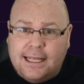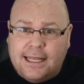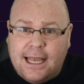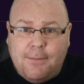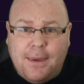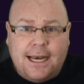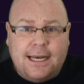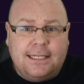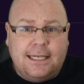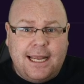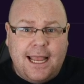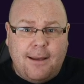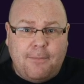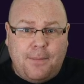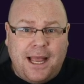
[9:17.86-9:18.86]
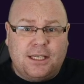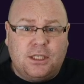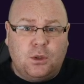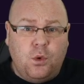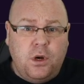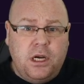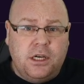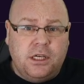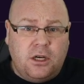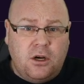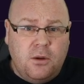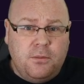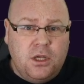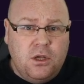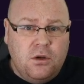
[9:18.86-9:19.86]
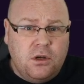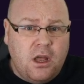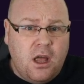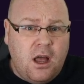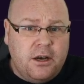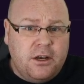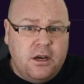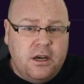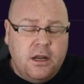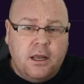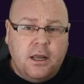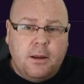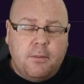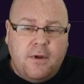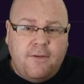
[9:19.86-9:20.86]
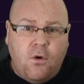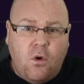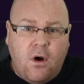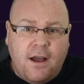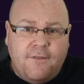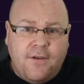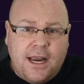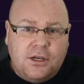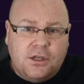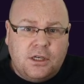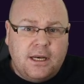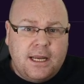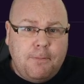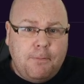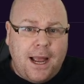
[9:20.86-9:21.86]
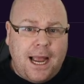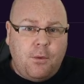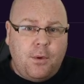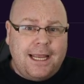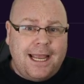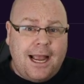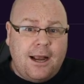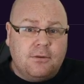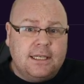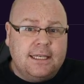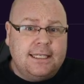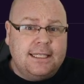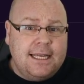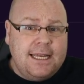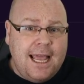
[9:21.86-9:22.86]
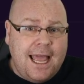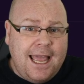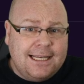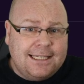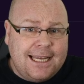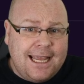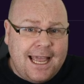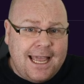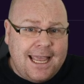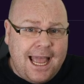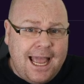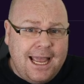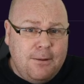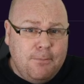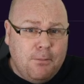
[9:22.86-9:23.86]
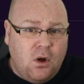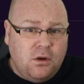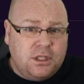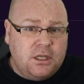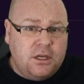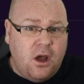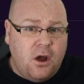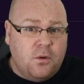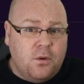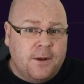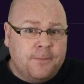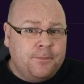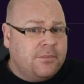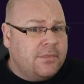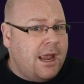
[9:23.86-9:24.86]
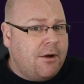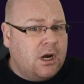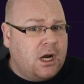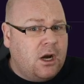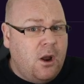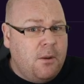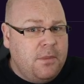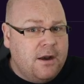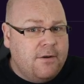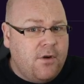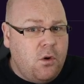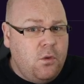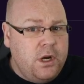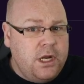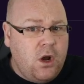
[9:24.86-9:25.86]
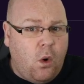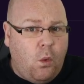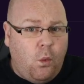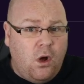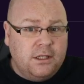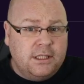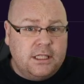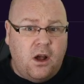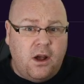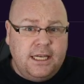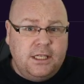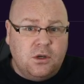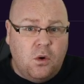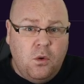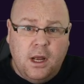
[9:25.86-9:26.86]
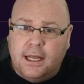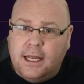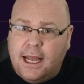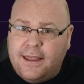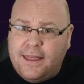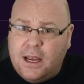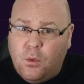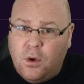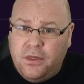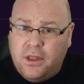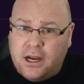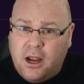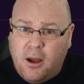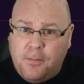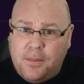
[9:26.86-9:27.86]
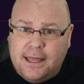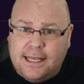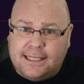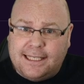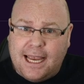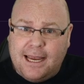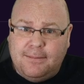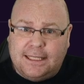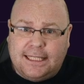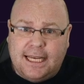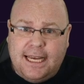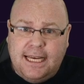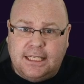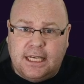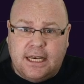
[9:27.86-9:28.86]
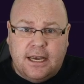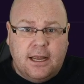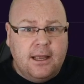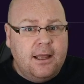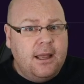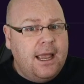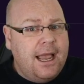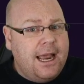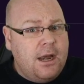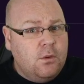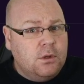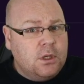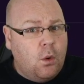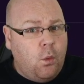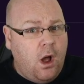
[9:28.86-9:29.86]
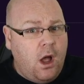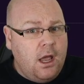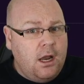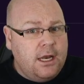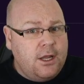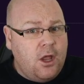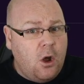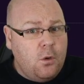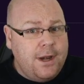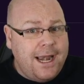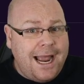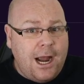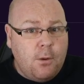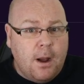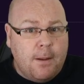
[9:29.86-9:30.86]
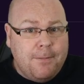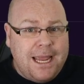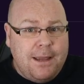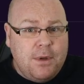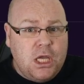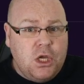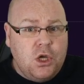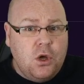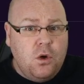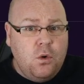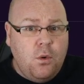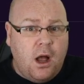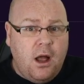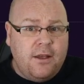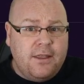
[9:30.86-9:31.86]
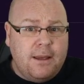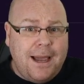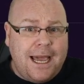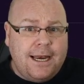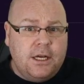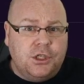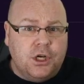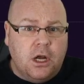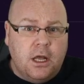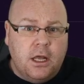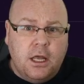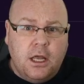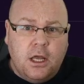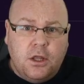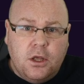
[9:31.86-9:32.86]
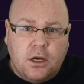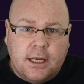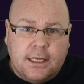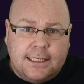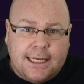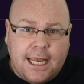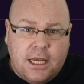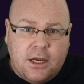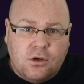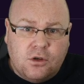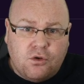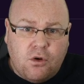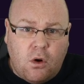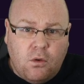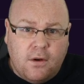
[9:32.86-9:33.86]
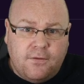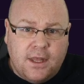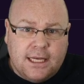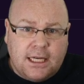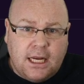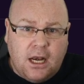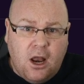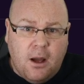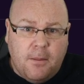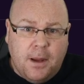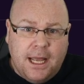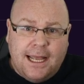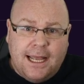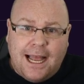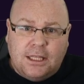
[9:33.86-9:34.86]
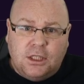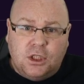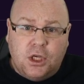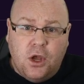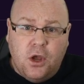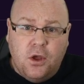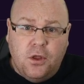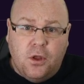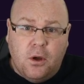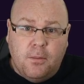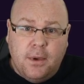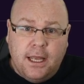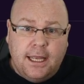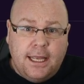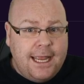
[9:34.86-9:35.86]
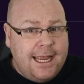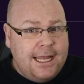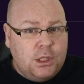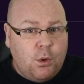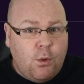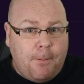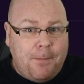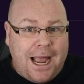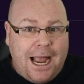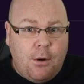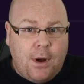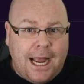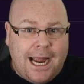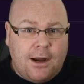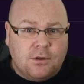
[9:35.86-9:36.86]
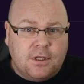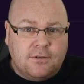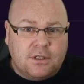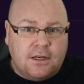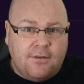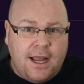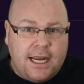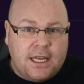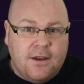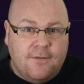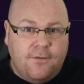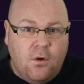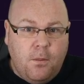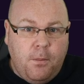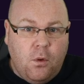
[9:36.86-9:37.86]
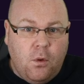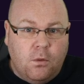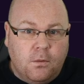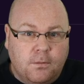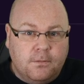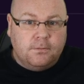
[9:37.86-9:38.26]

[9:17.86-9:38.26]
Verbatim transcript: they managed to get past Swedish club Djurgården before eventually bowing out to CSKA Moscow. They're a club that have only got one title and they won the cup in the same season. And it was a while ago now, but maybe you are the manager that could take control of this club and turn them into a powerhouse of Slovakian football.